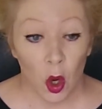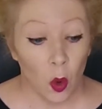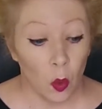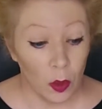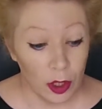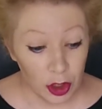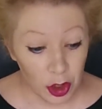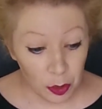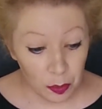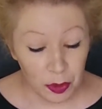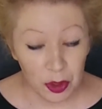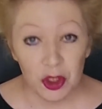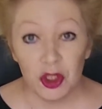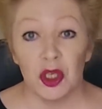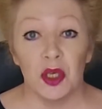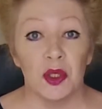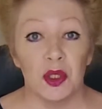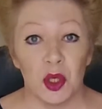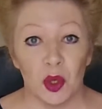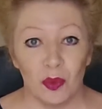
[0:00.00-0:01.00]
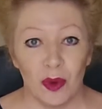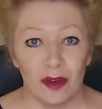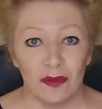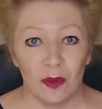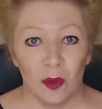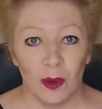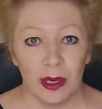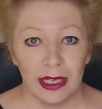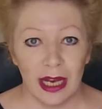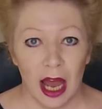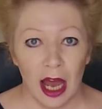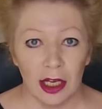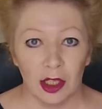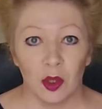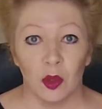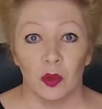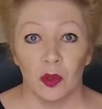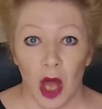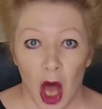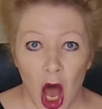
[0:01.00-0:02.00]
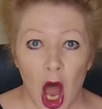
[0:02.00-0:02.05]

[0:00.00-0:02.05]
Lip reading: when you produce a refereed article,